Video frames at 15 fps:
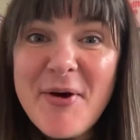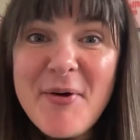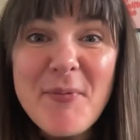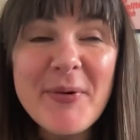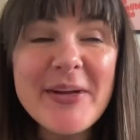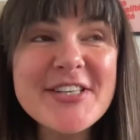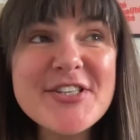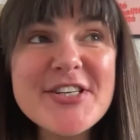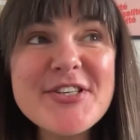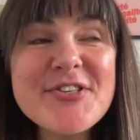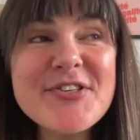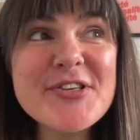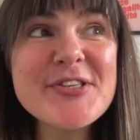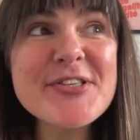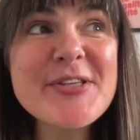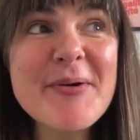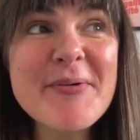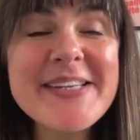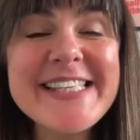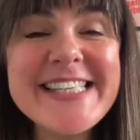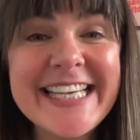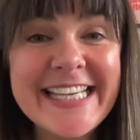which is just so
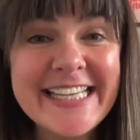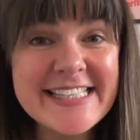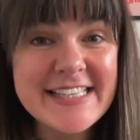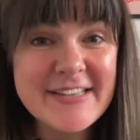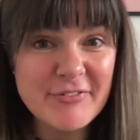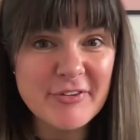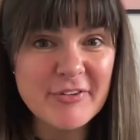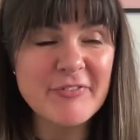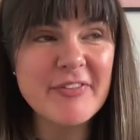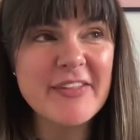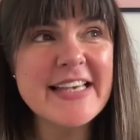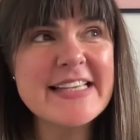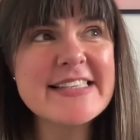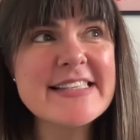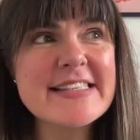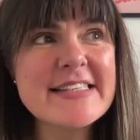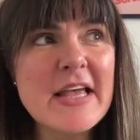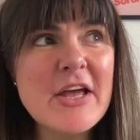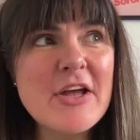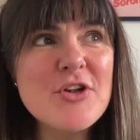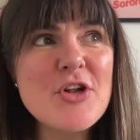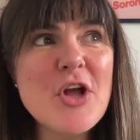indicative of this
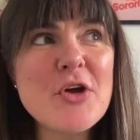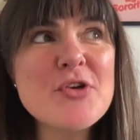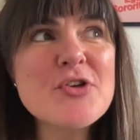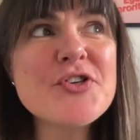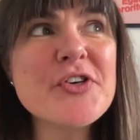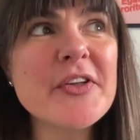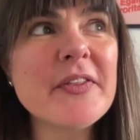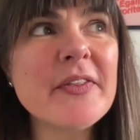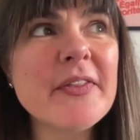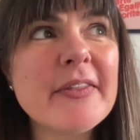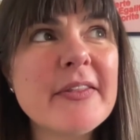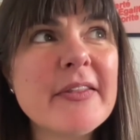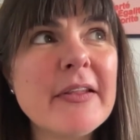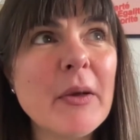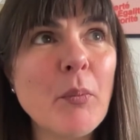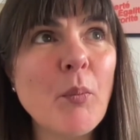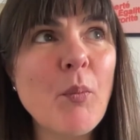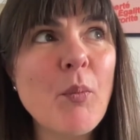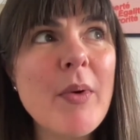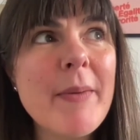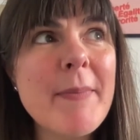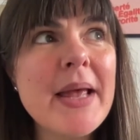notion that
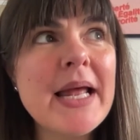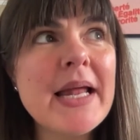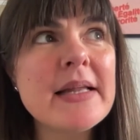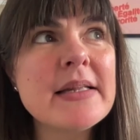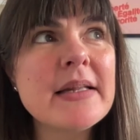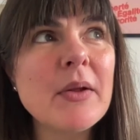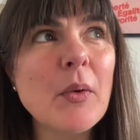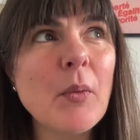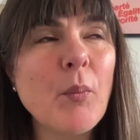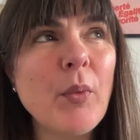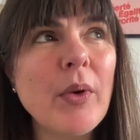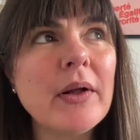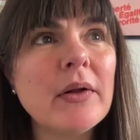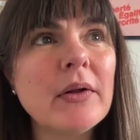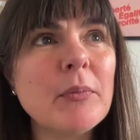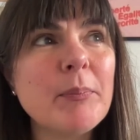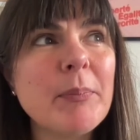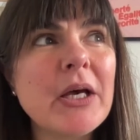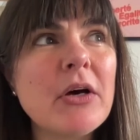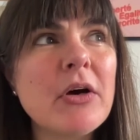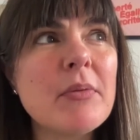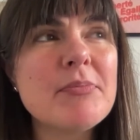women will
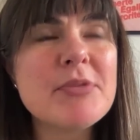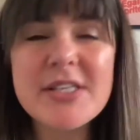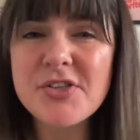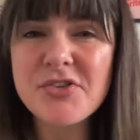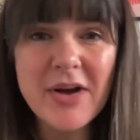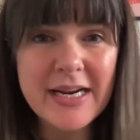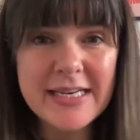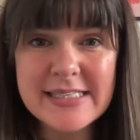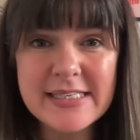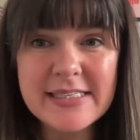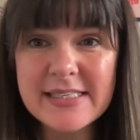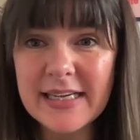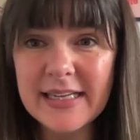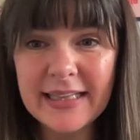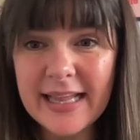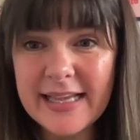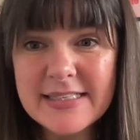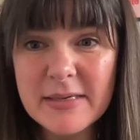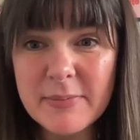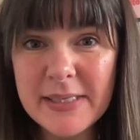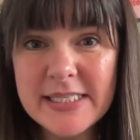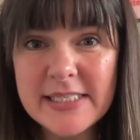become distracted and less
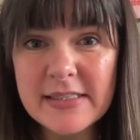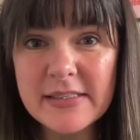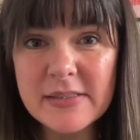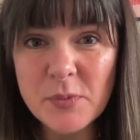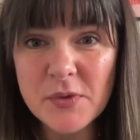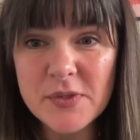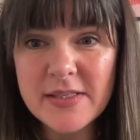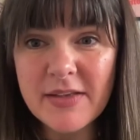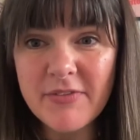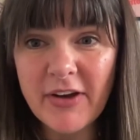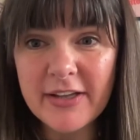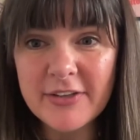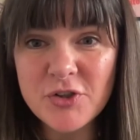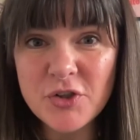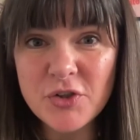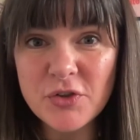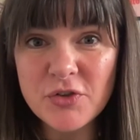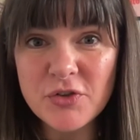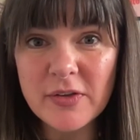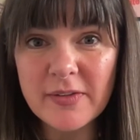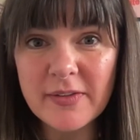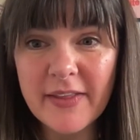committed once they've had
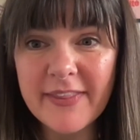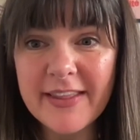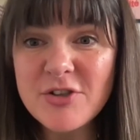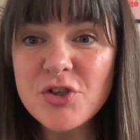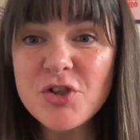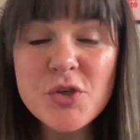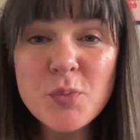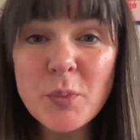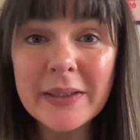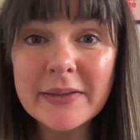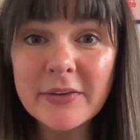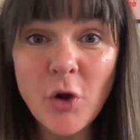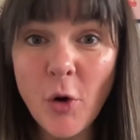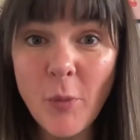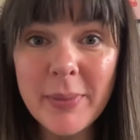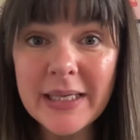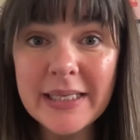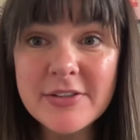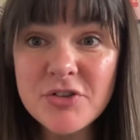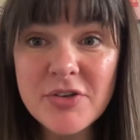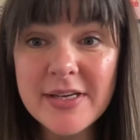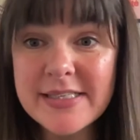children, that they just will not be
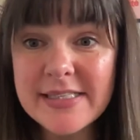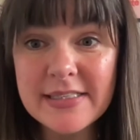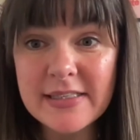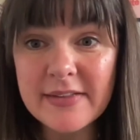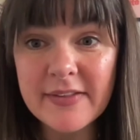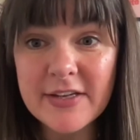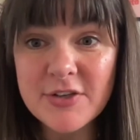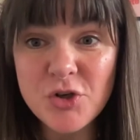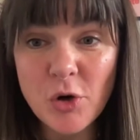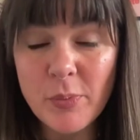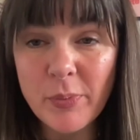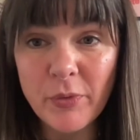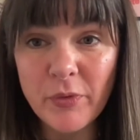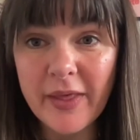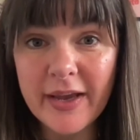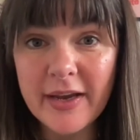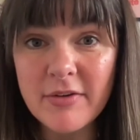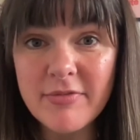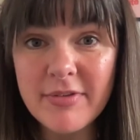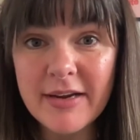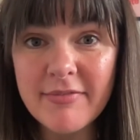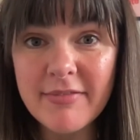interested in their job or their
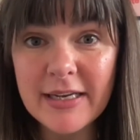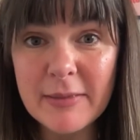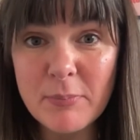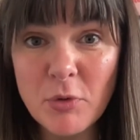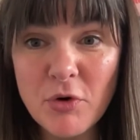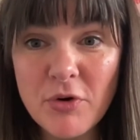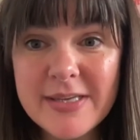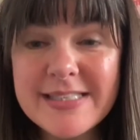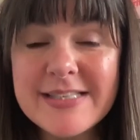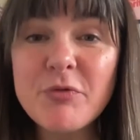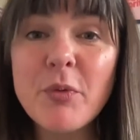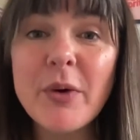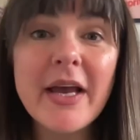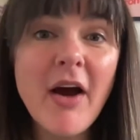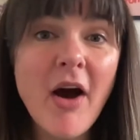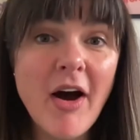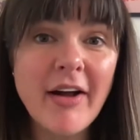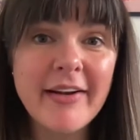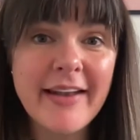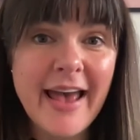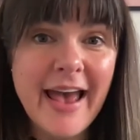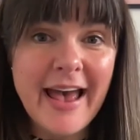career anymore, as if we
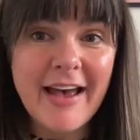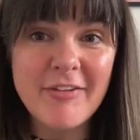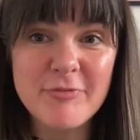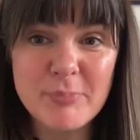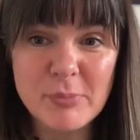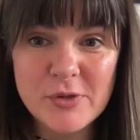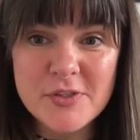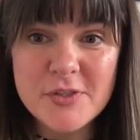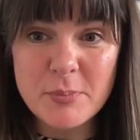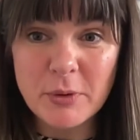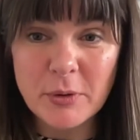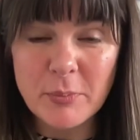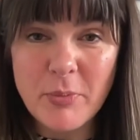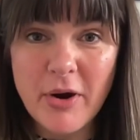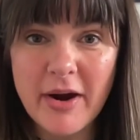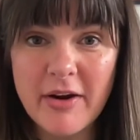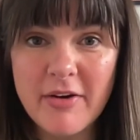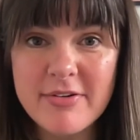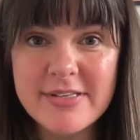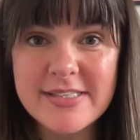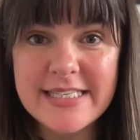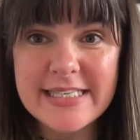can't have multiple
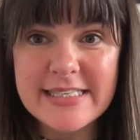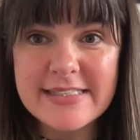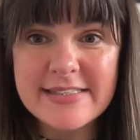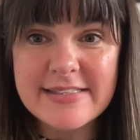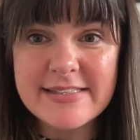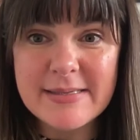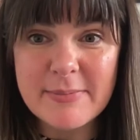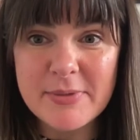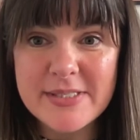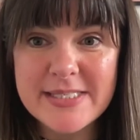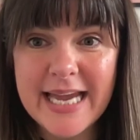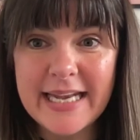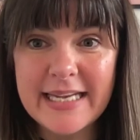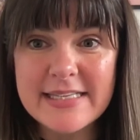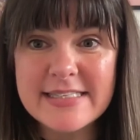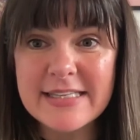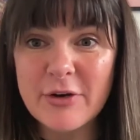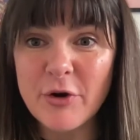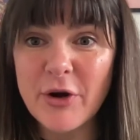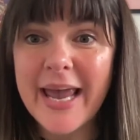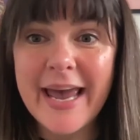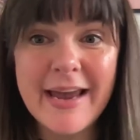priorities simultaneously or
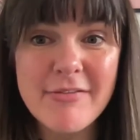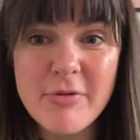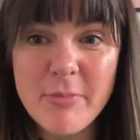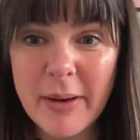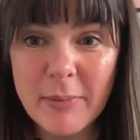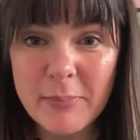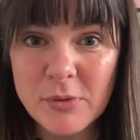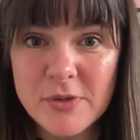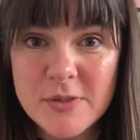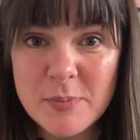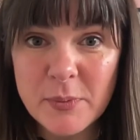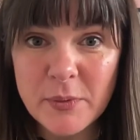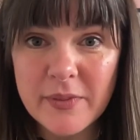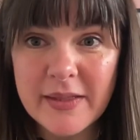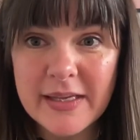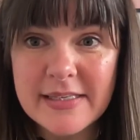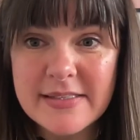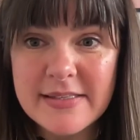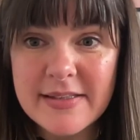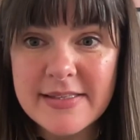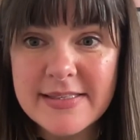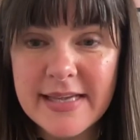care about multiple things
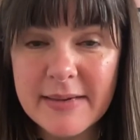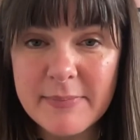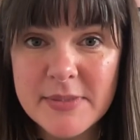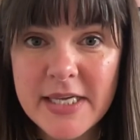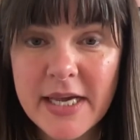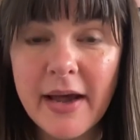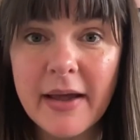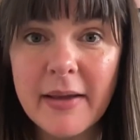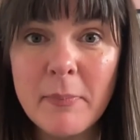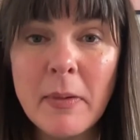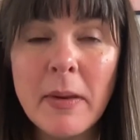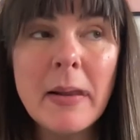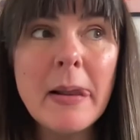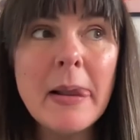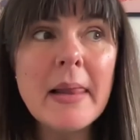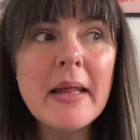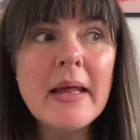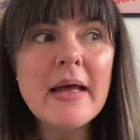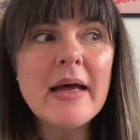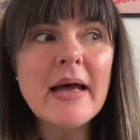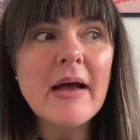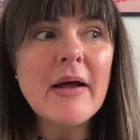at the same time.
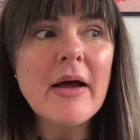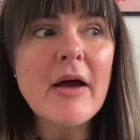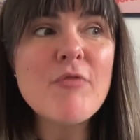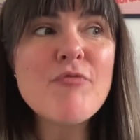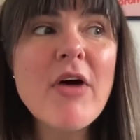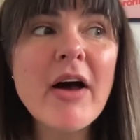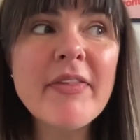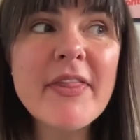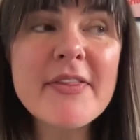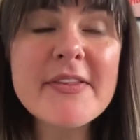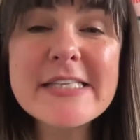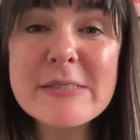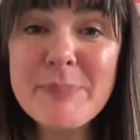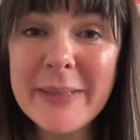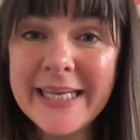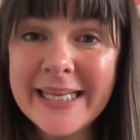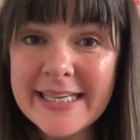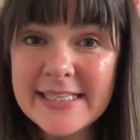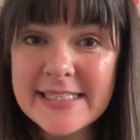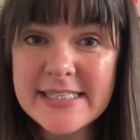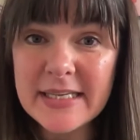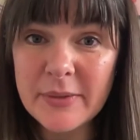And rather than
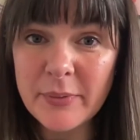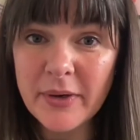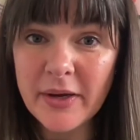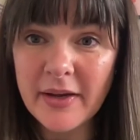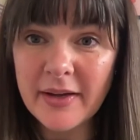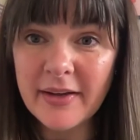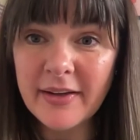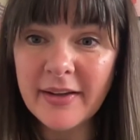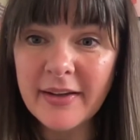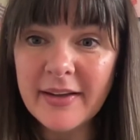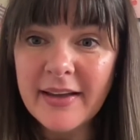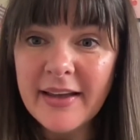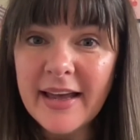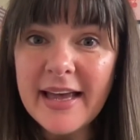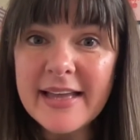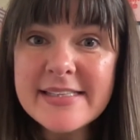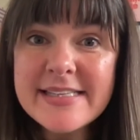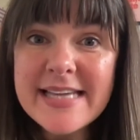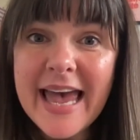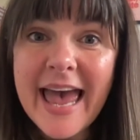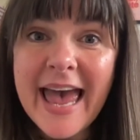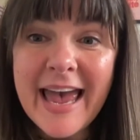speaking to her and
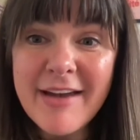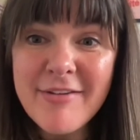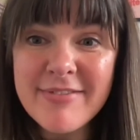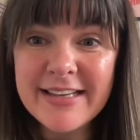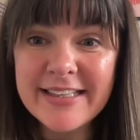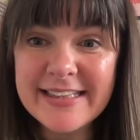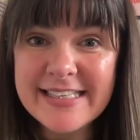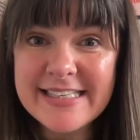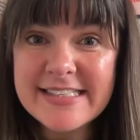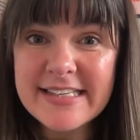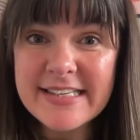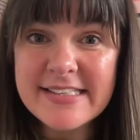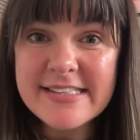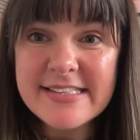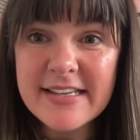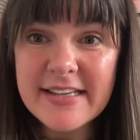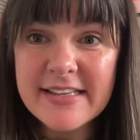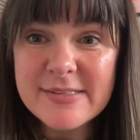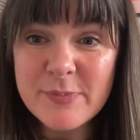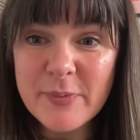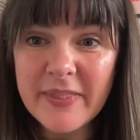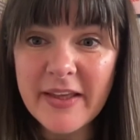airing these
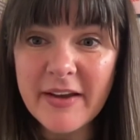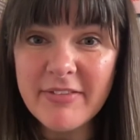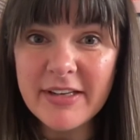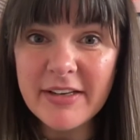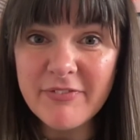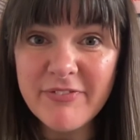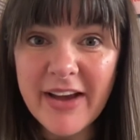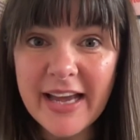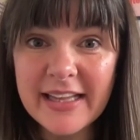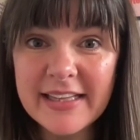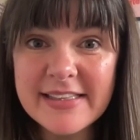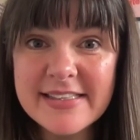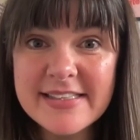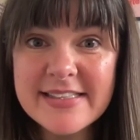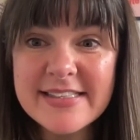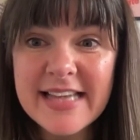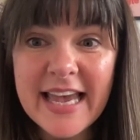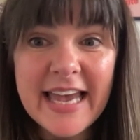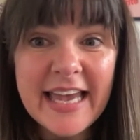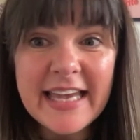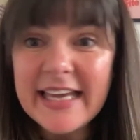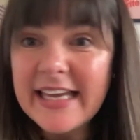concerns with her in advance,
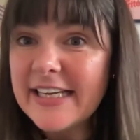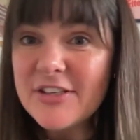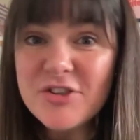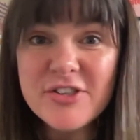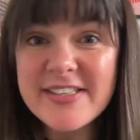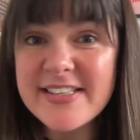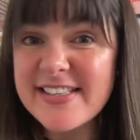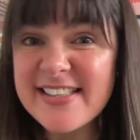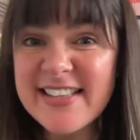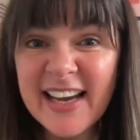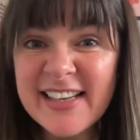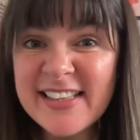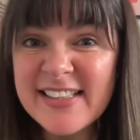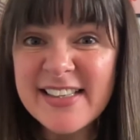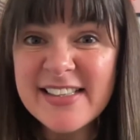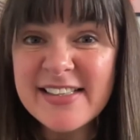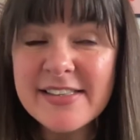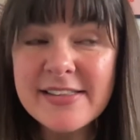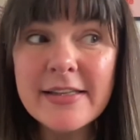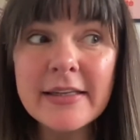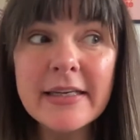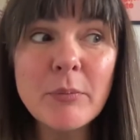he just decided
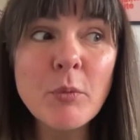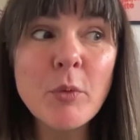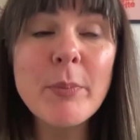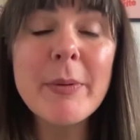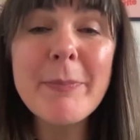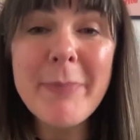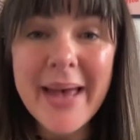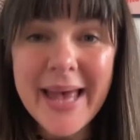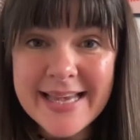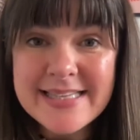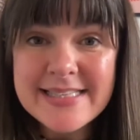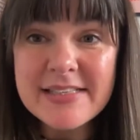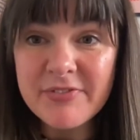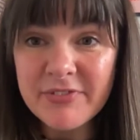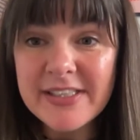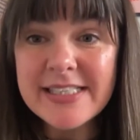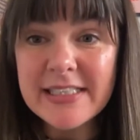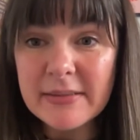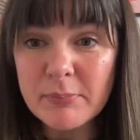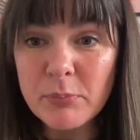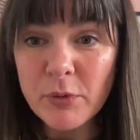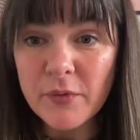that it would be best if he
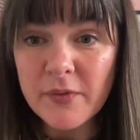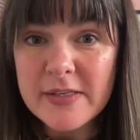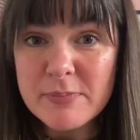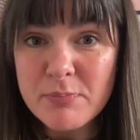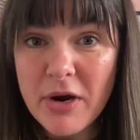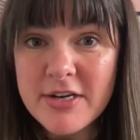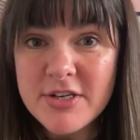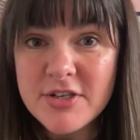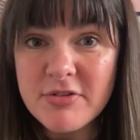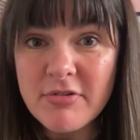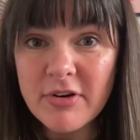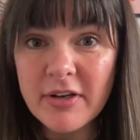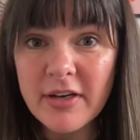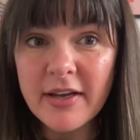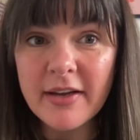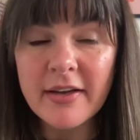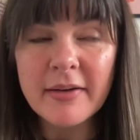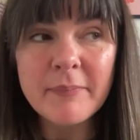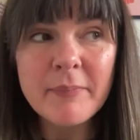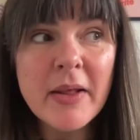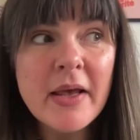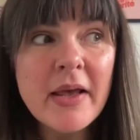didn't put this pressure on her.
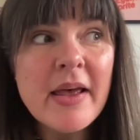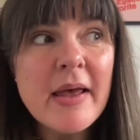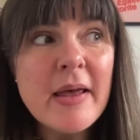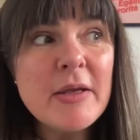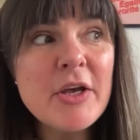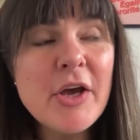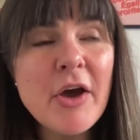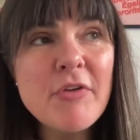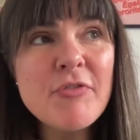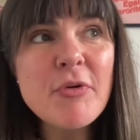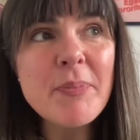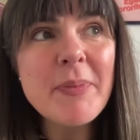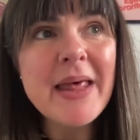You go from